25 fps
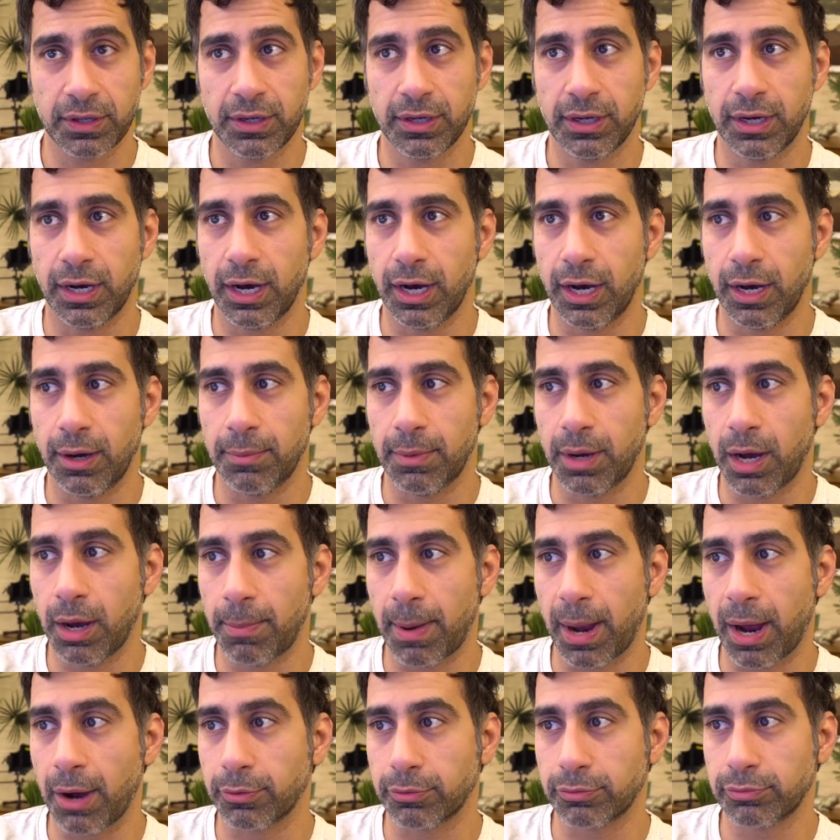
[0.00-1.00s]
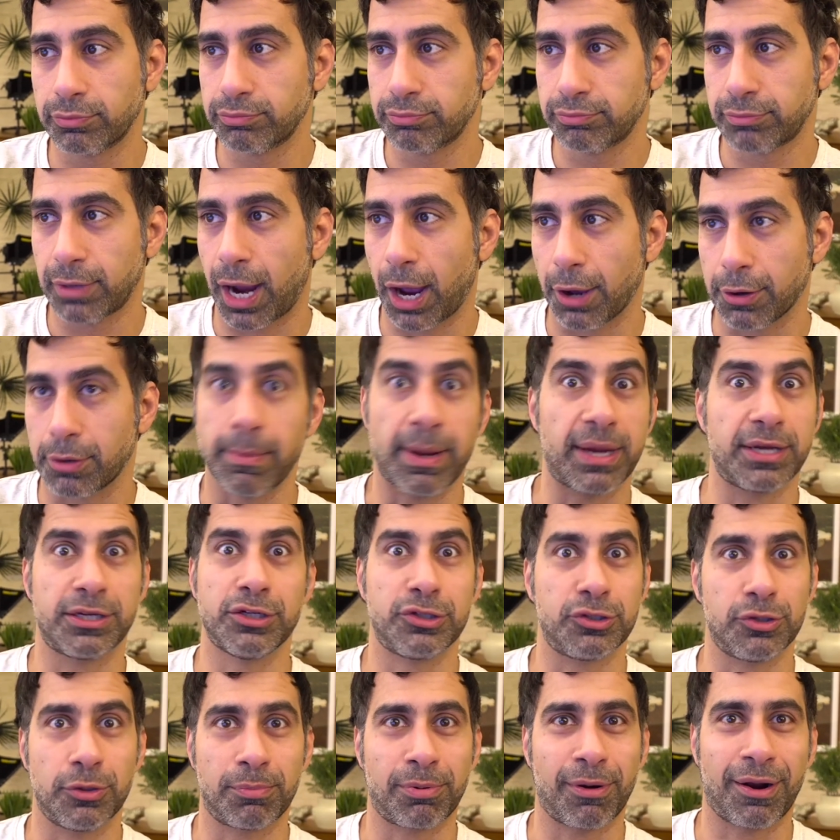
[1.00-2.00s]
about how to make
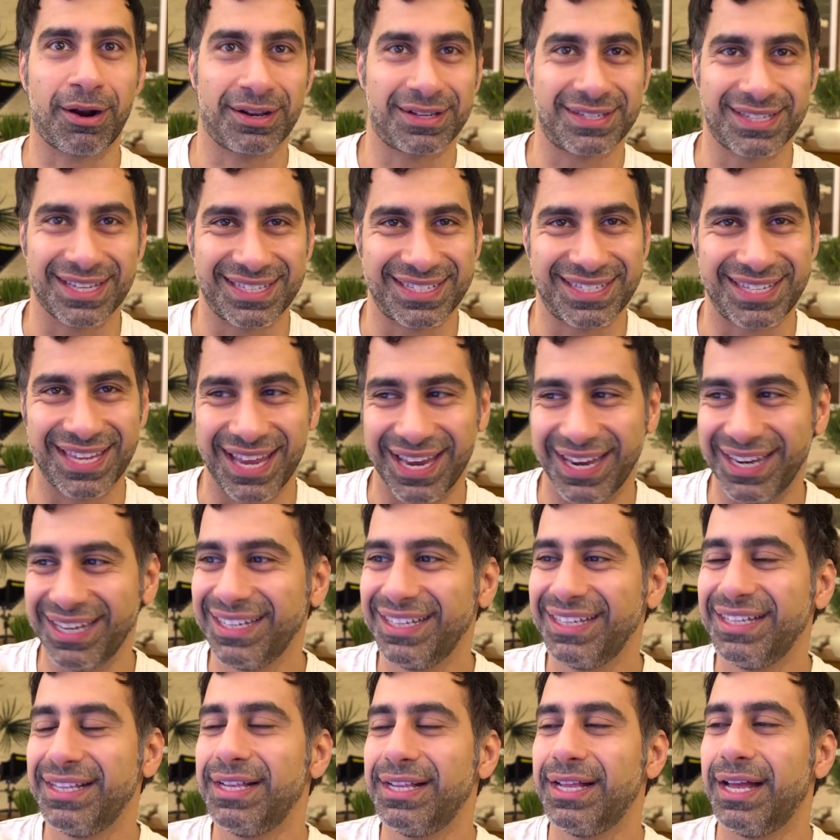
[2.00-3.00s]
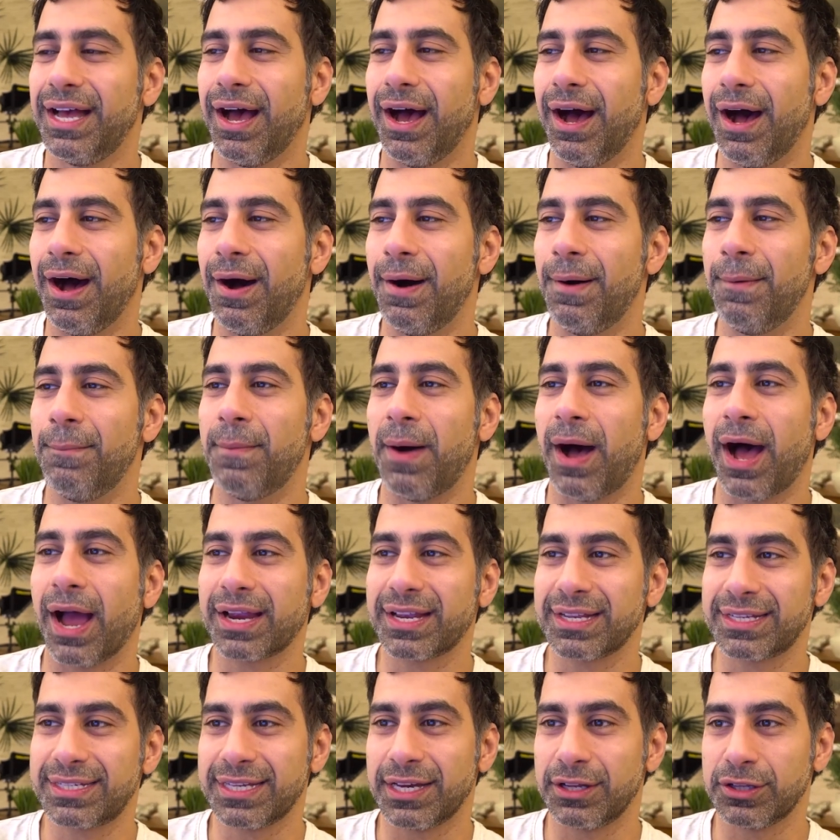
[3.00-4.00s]
digital products, let's say, I
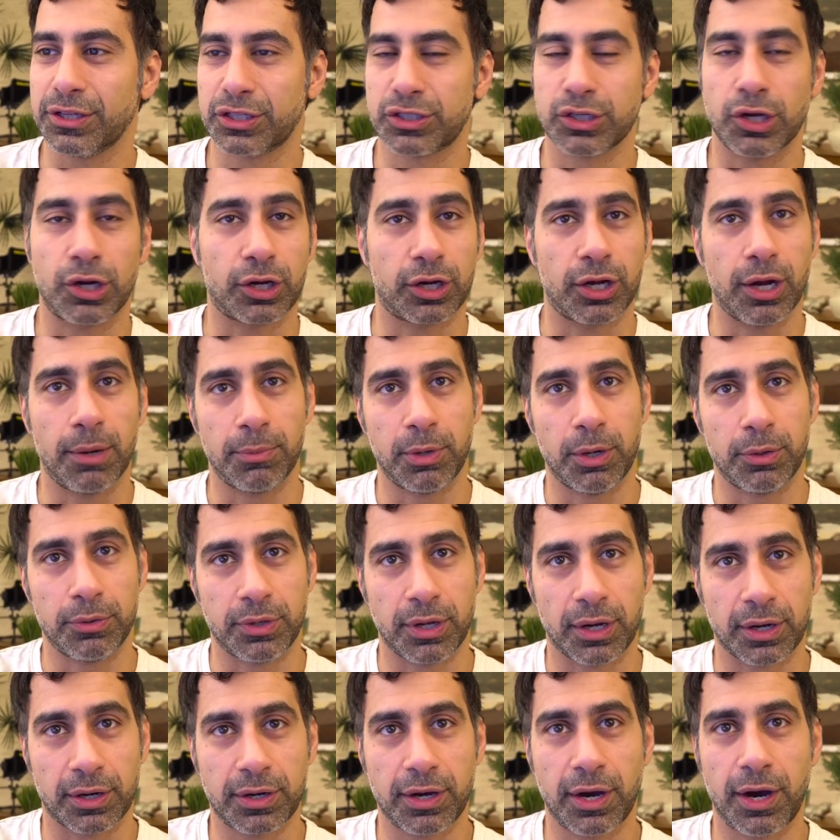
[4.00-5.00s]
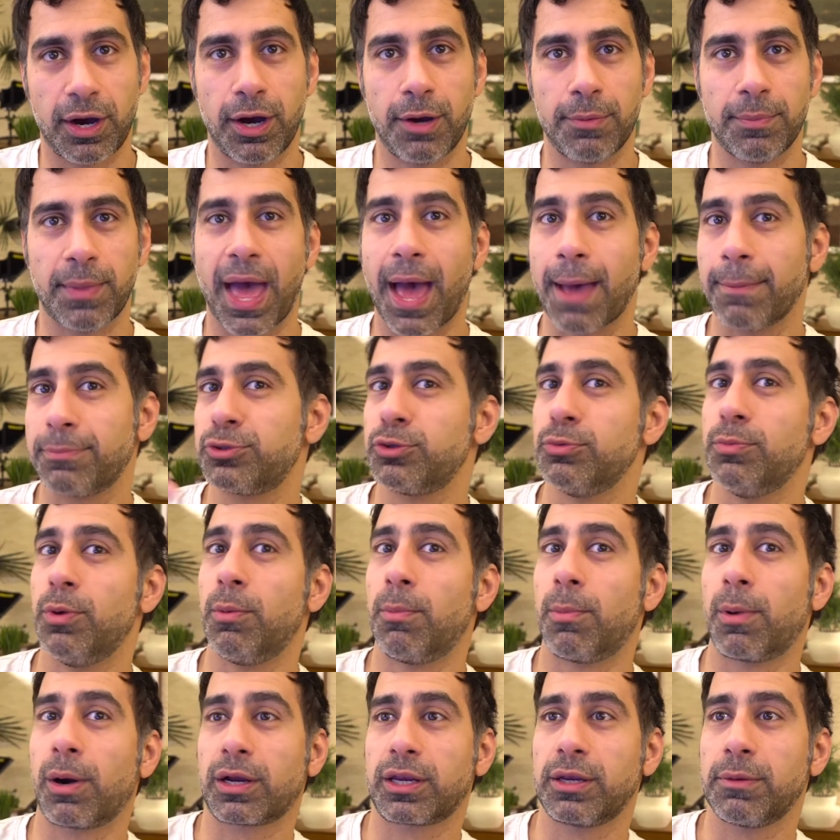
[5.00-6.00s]
could sell this on Gumroad.com, AppSumo
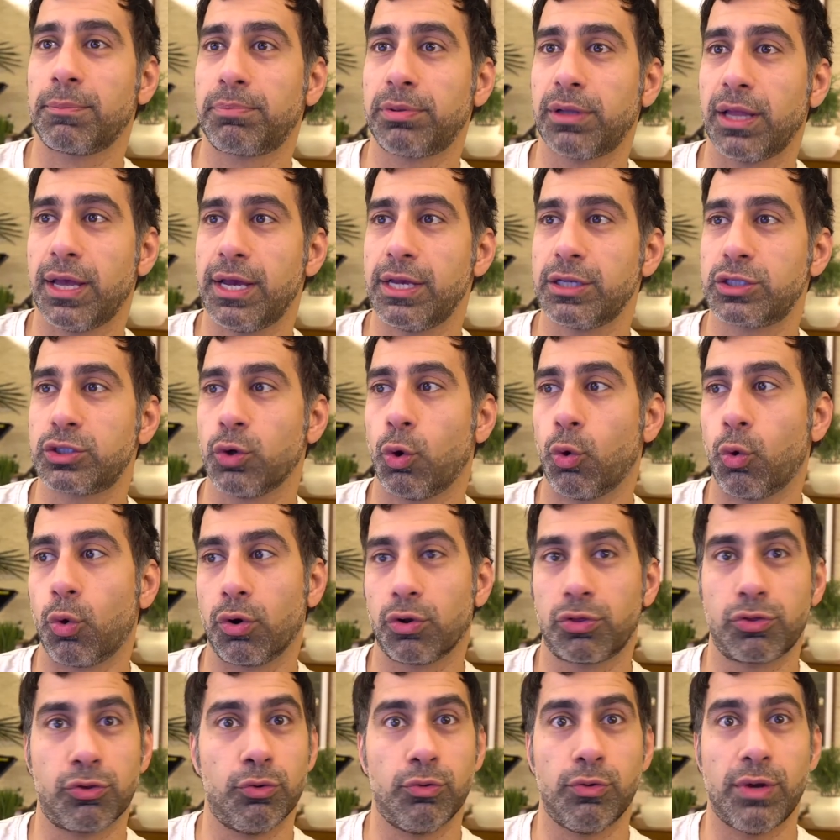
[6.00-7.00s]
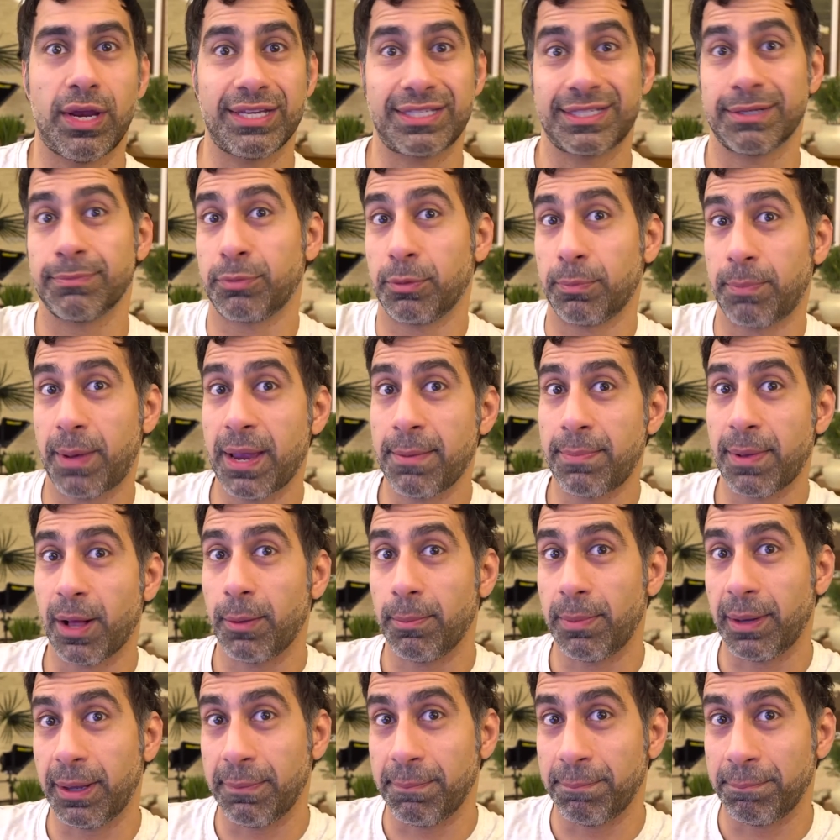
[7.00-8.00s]
Marketplace, or through a simple PayPal
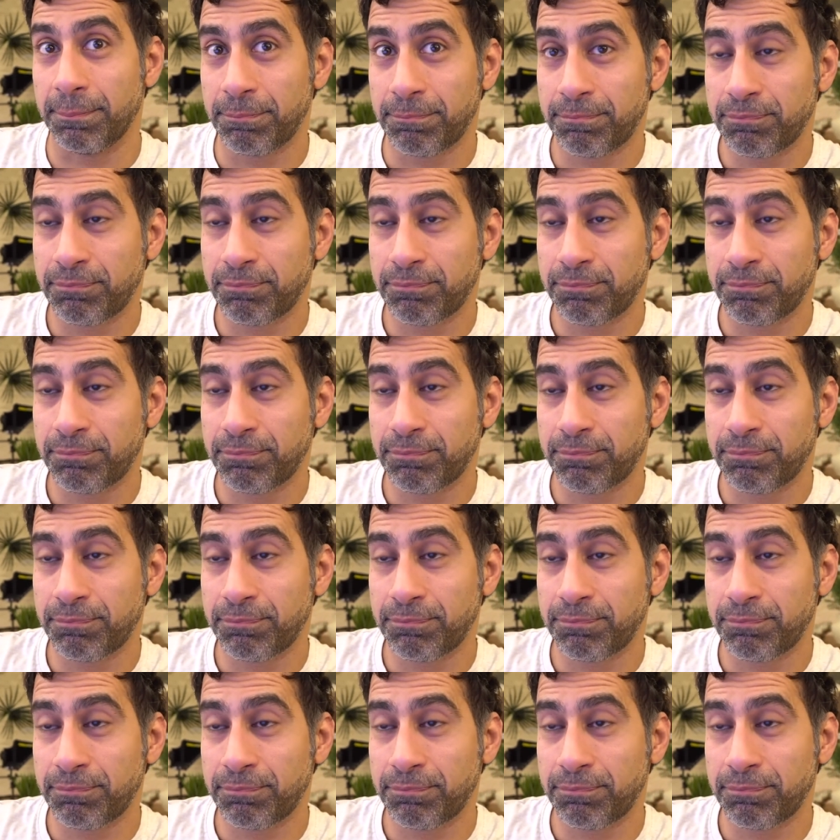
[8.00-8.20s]
button.